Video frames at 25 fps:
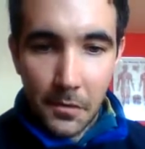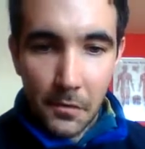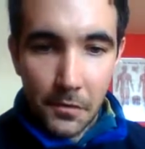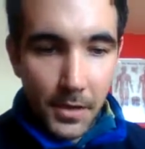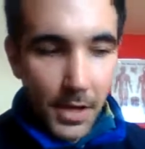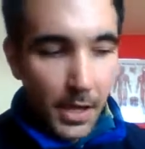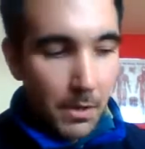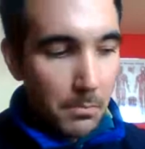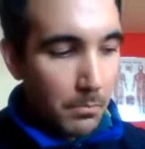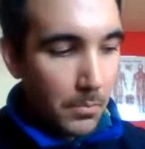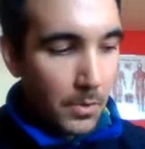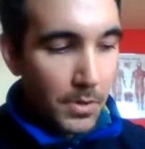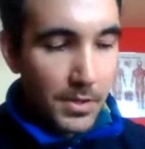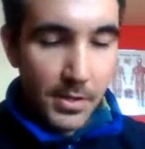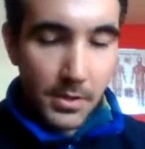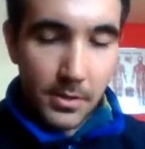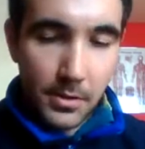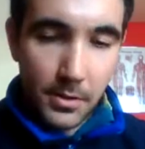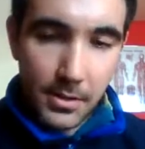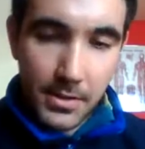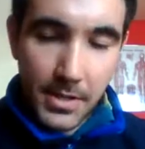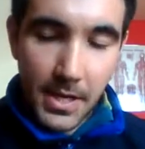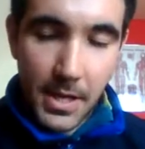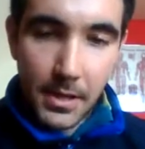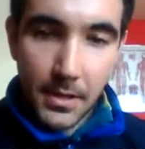If that
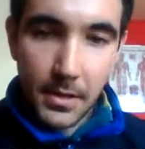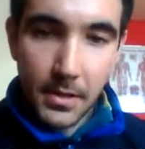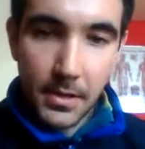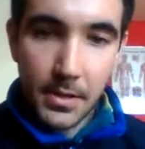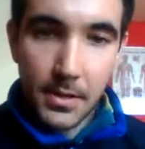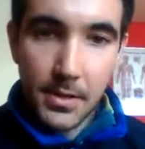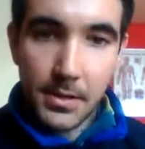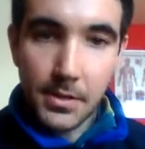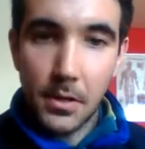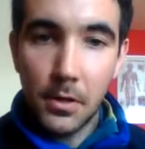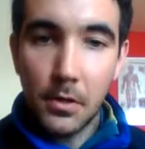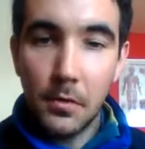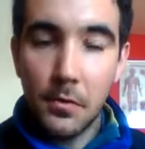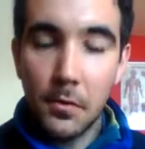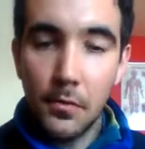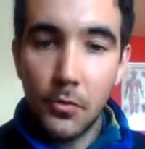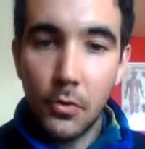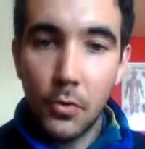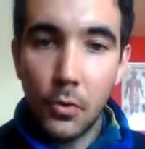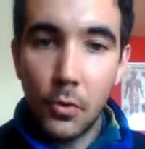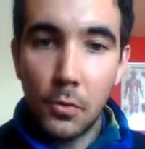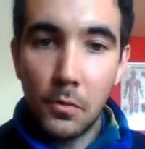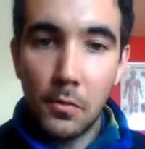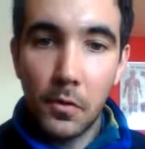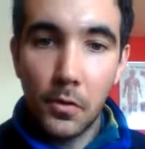muscle or tendon is
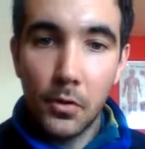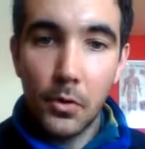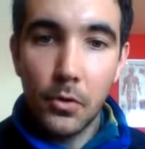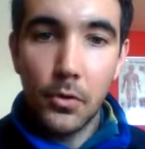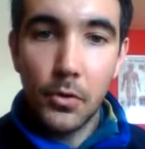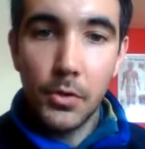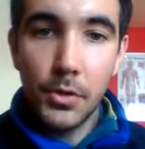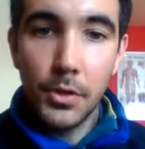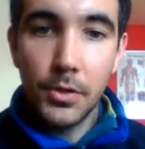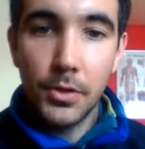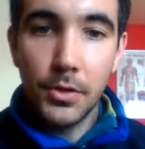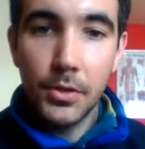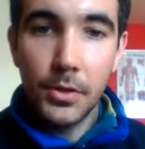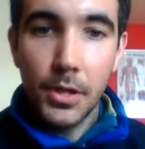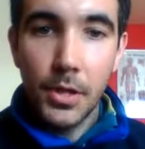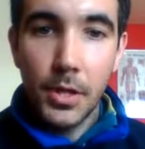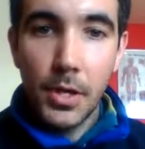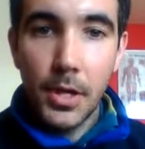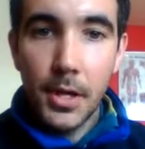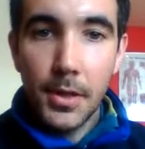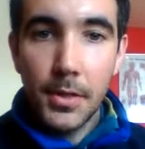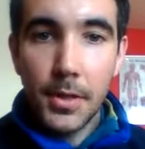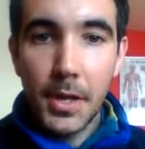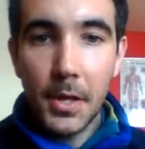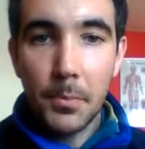often overloaded,
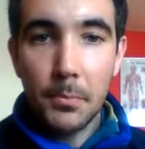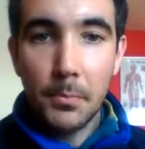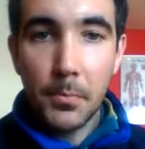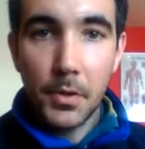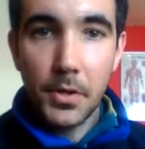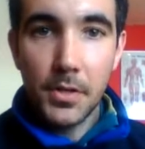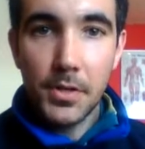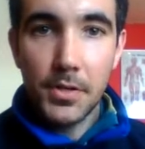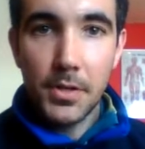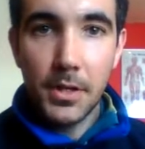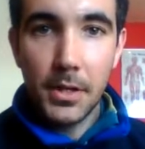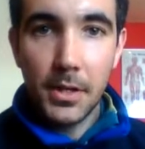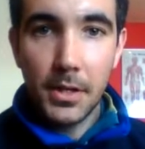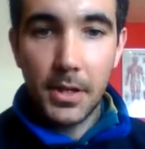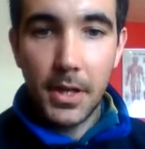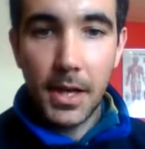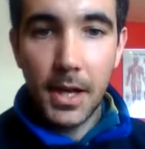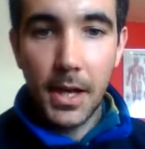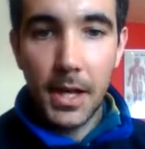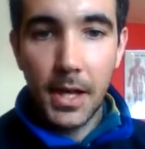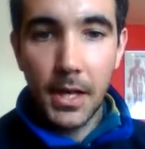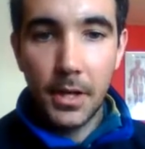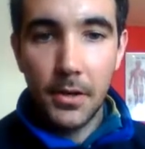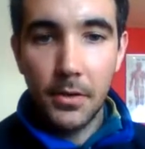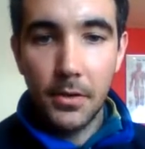that
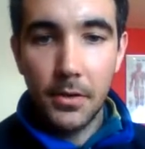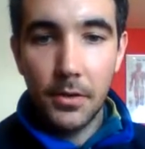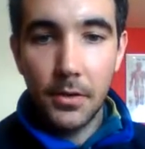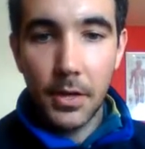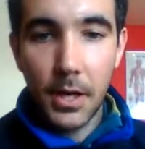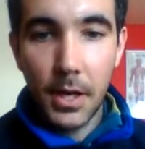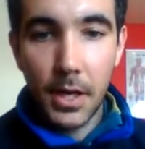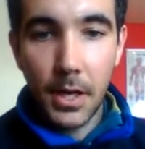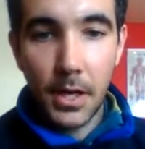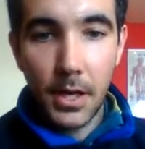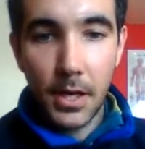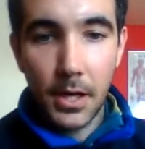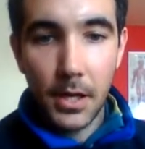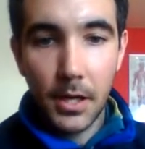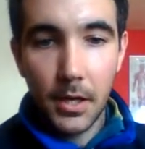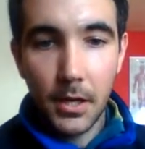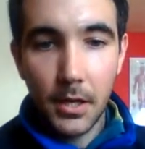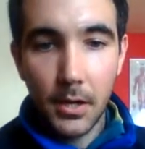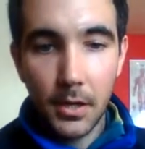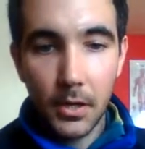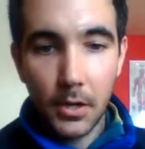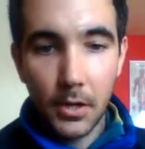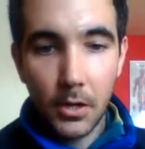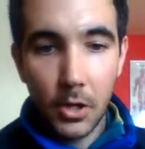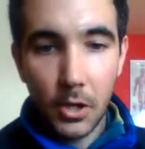bursa can
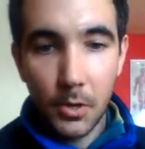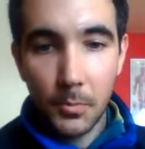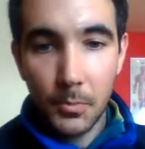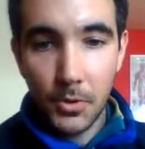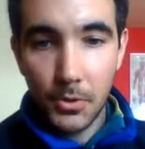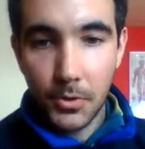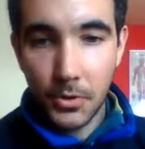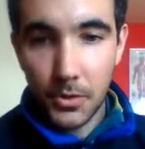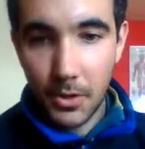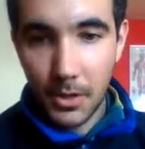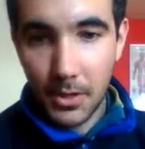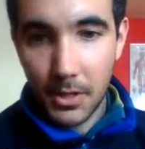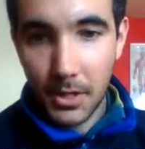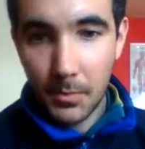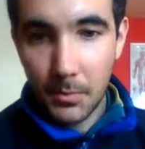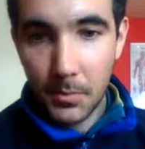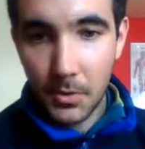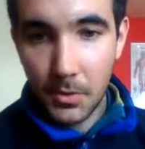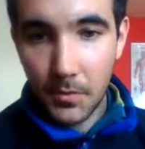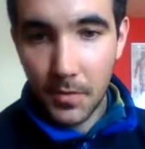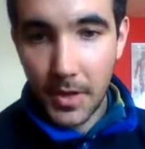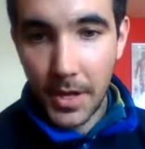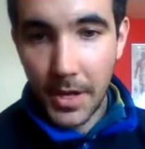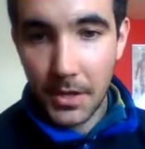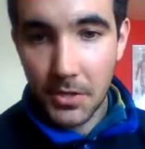come under a
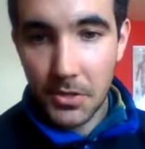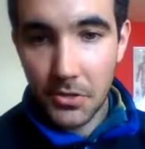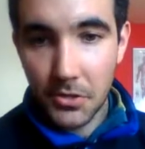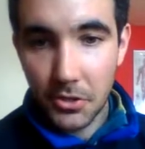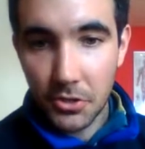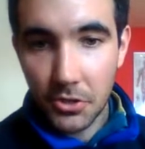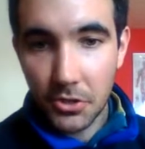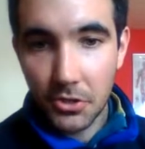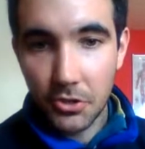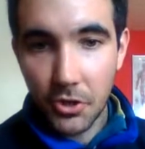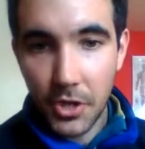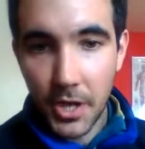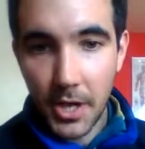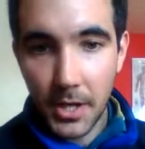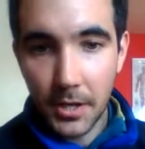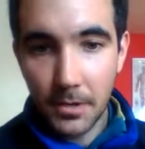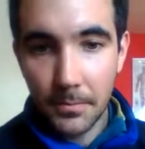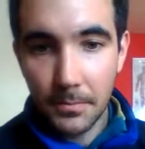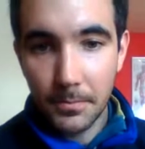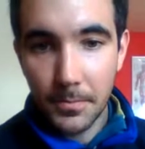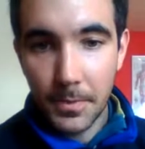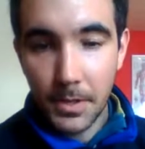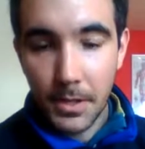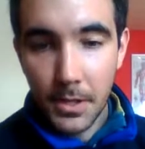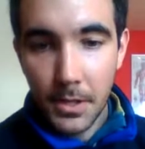little bit of extra
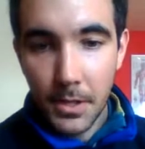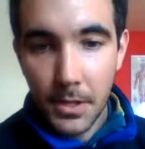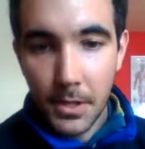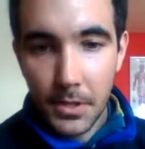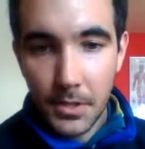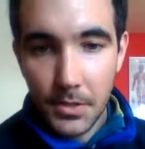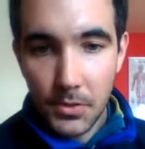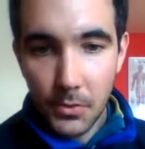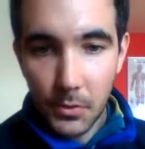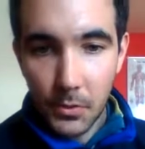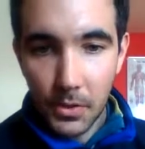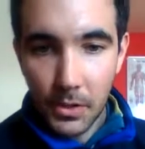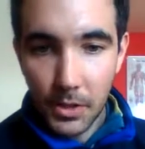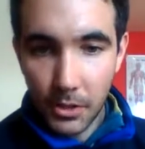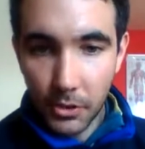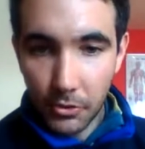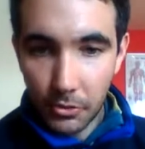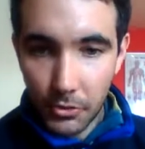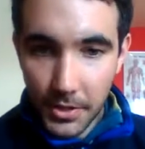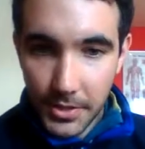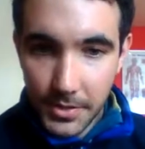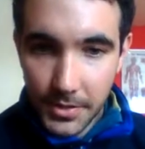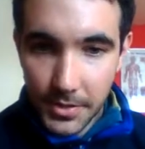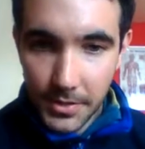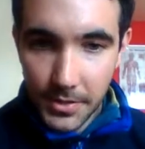strain. So it
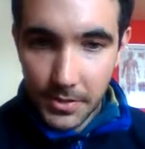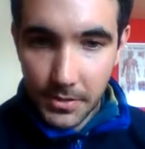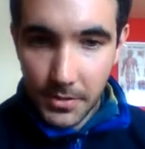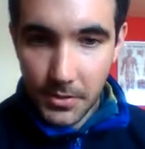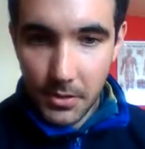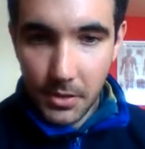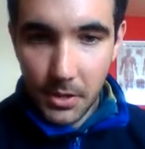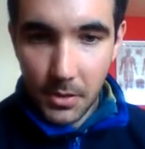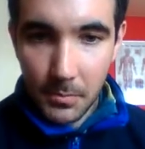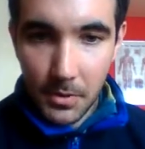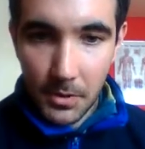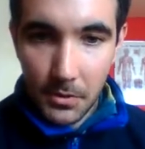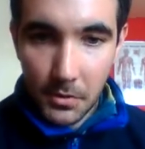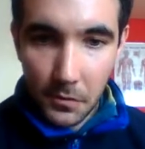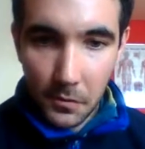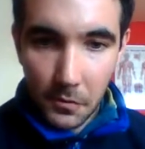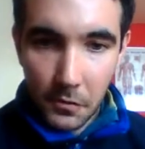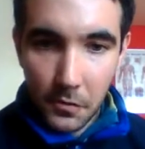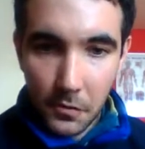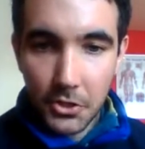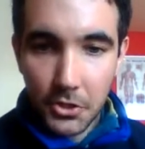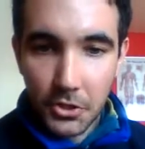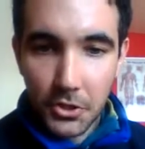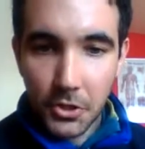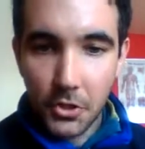increases a certain amount
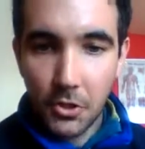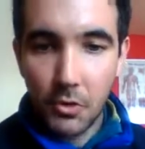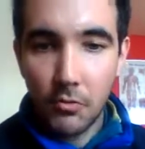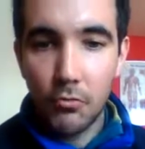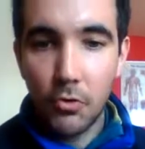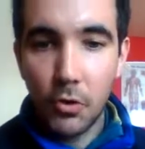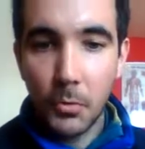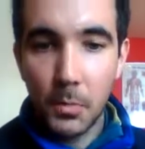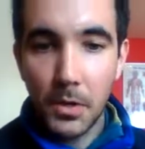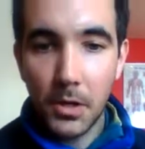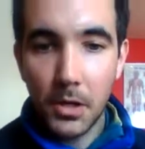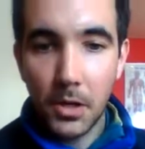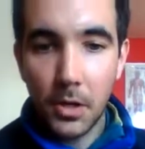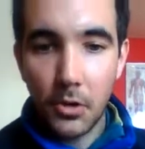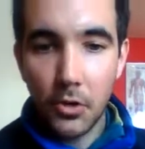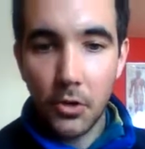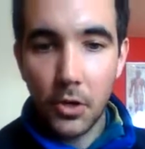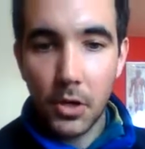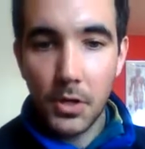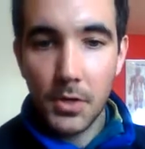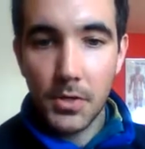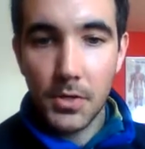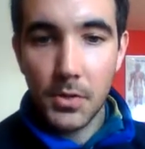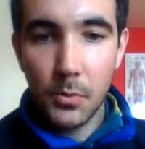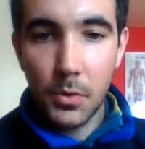of friction or rubbing
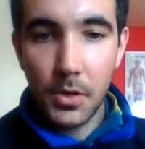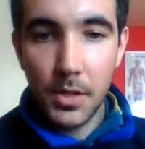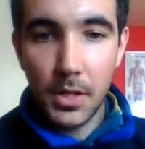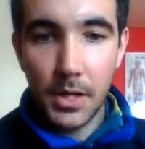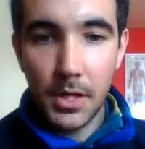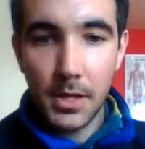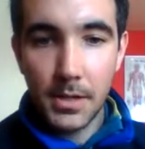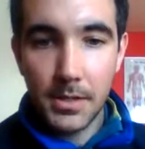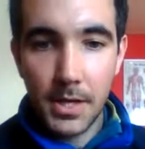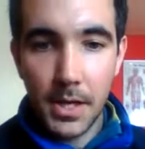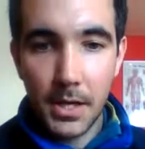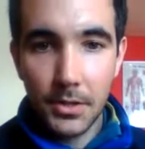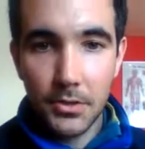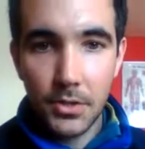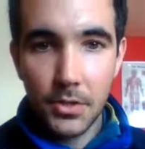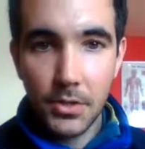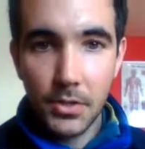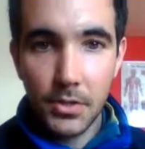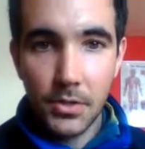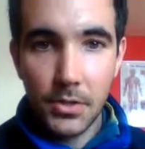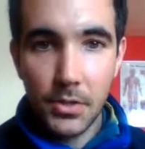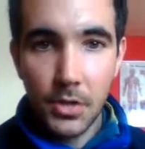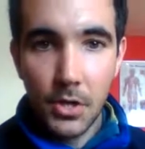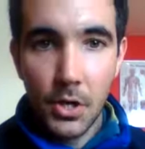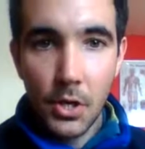across where that
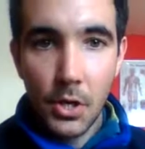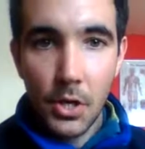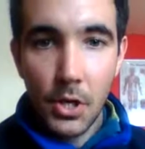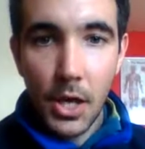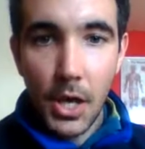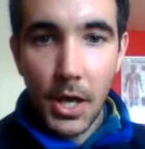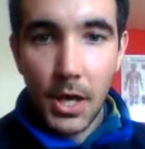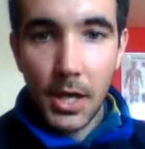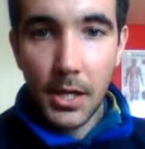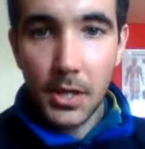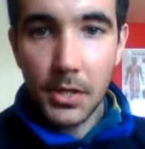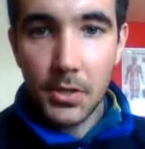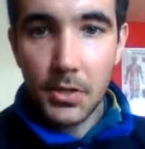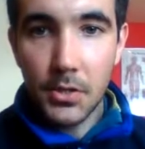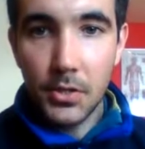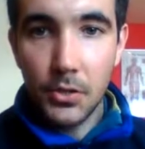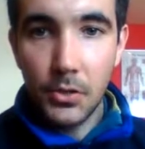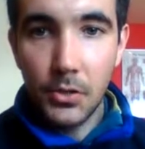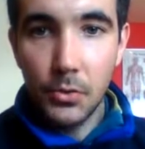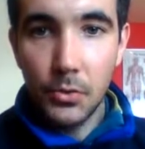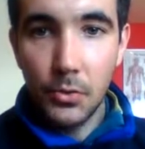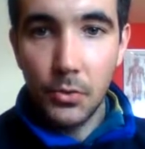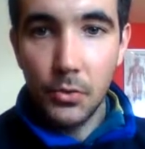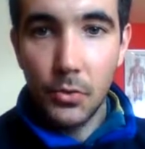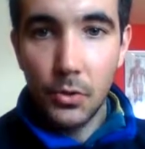attaches
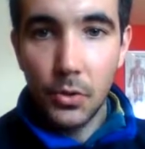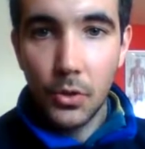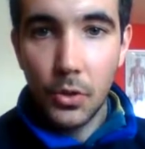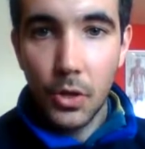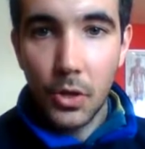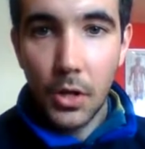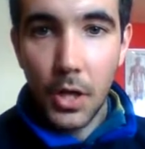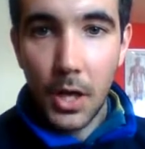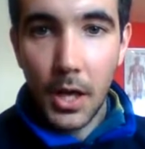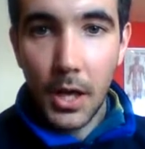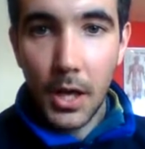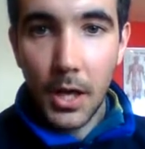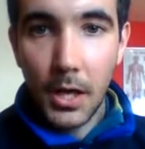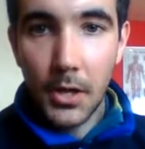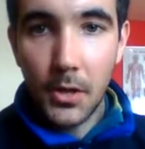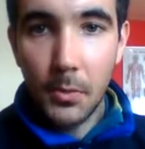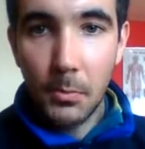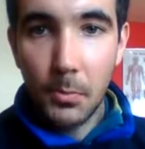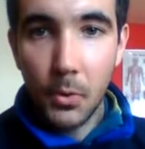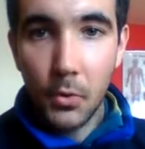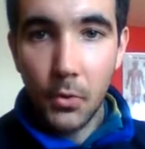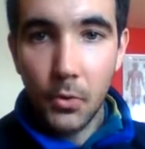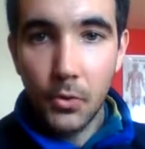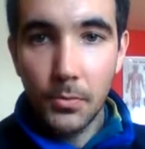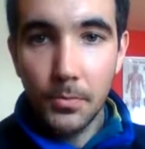to
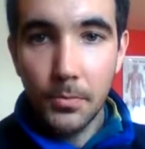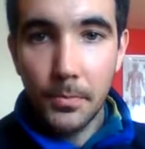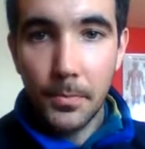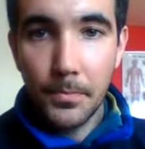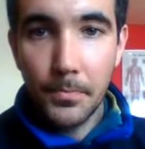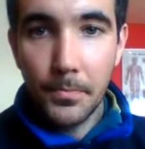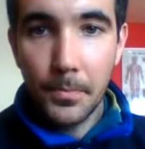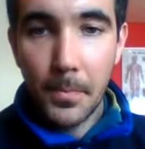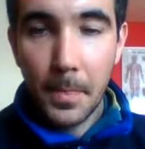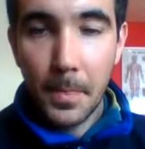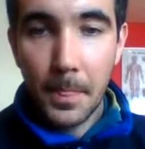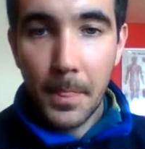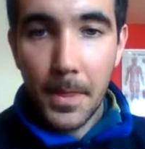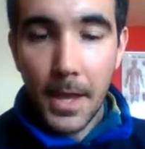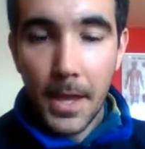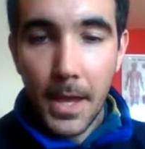the bone,